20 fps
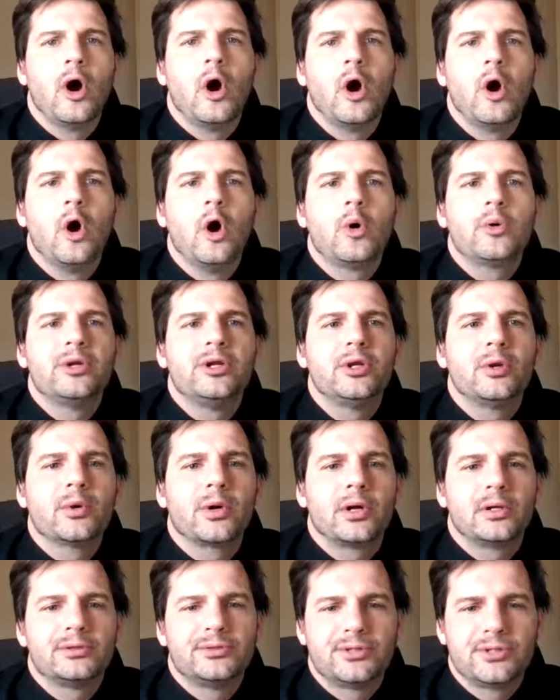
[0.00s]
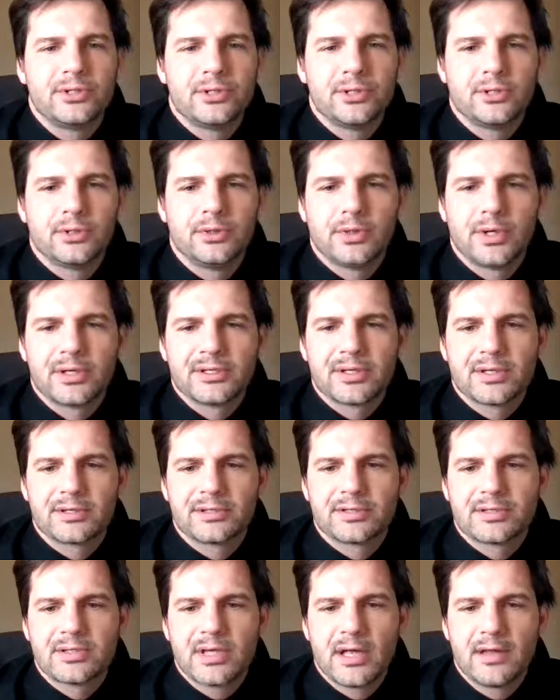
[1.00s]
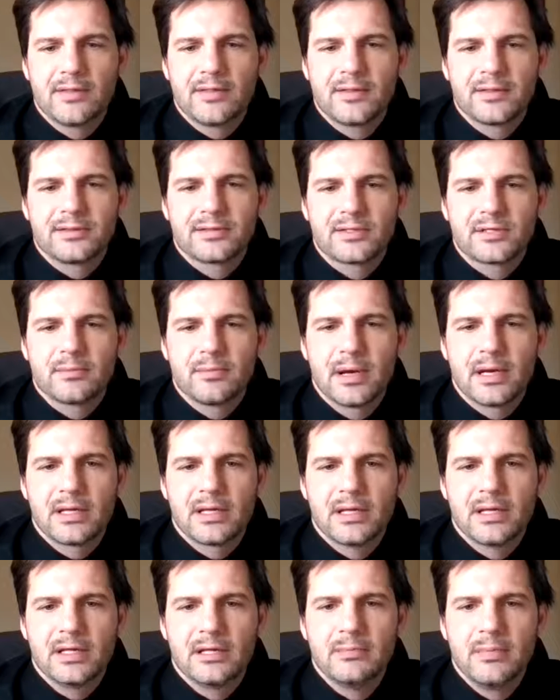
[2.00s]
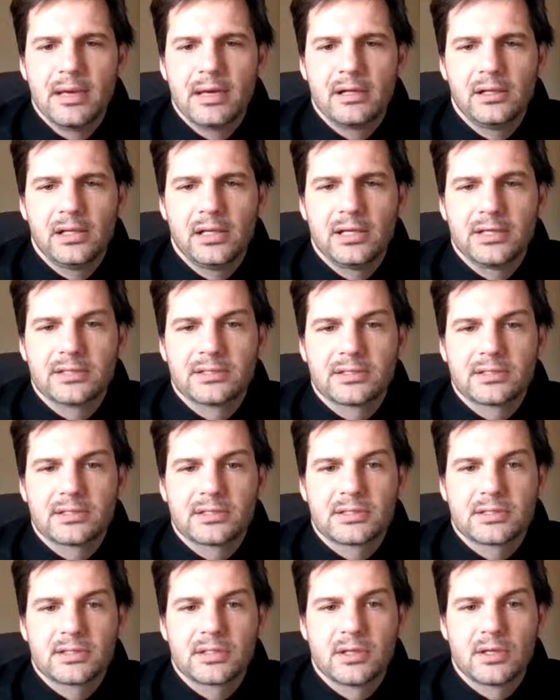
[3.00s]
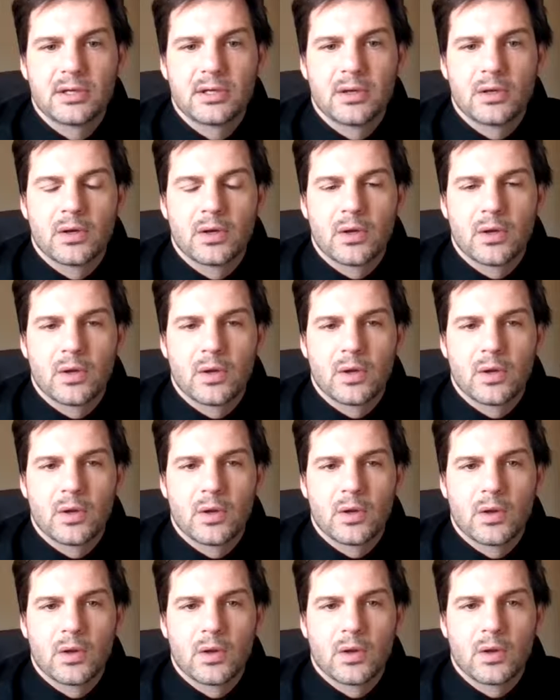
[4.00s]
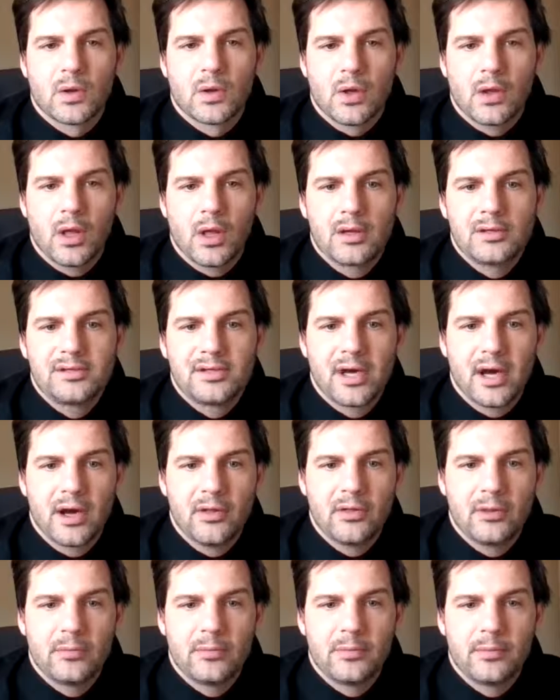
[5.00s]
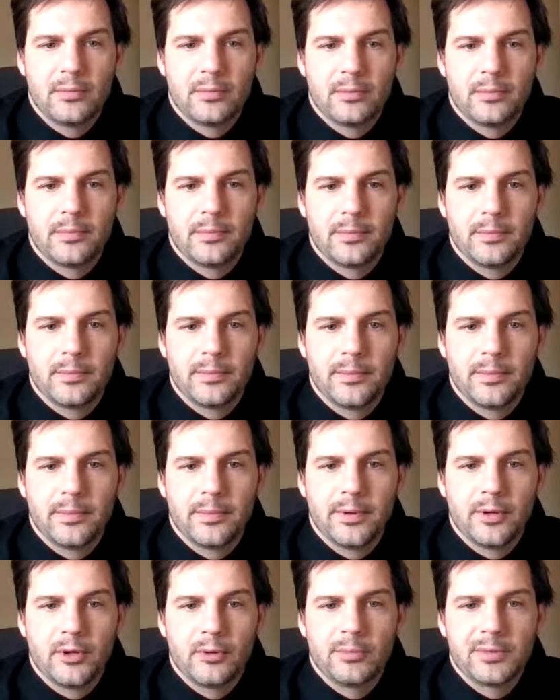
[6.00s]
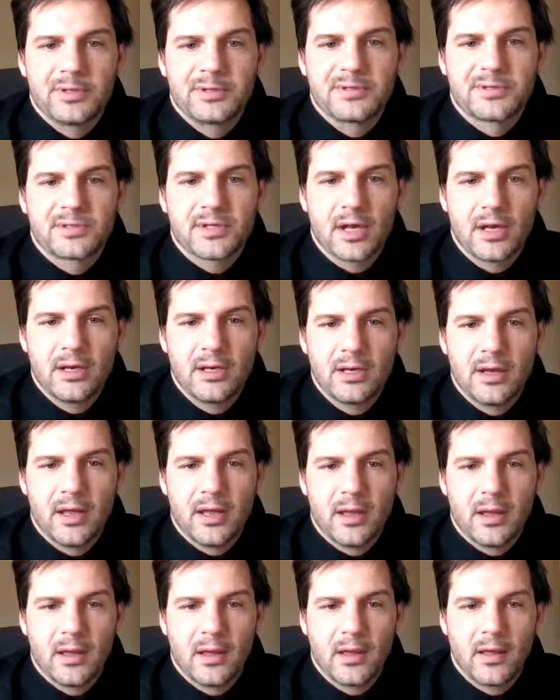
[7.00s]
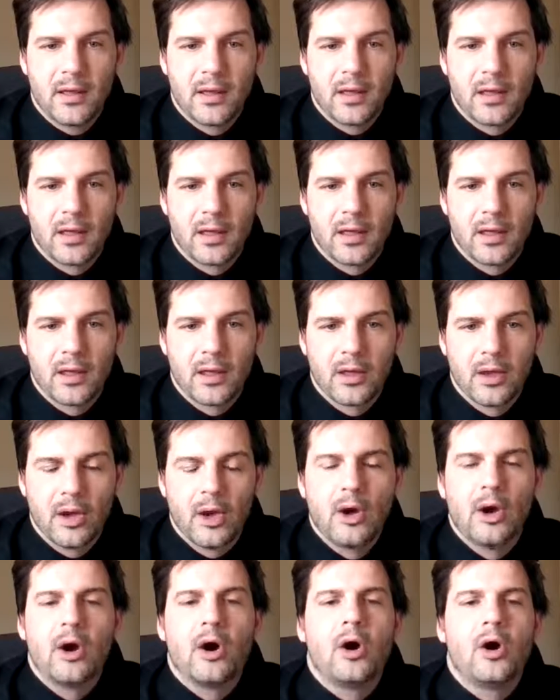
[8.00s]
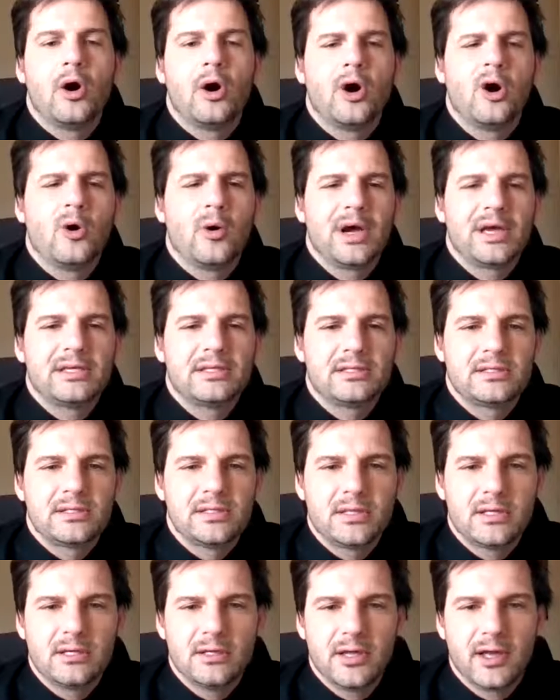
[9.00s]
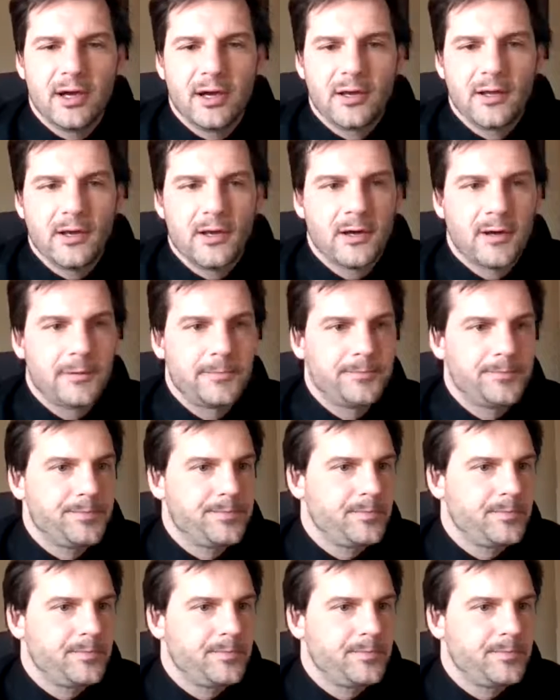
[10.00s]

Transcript: Oh, you know what I'll do is I'll send this to my email list and tell them it'll be Sunday. Oh, I see. Yeah, yeah.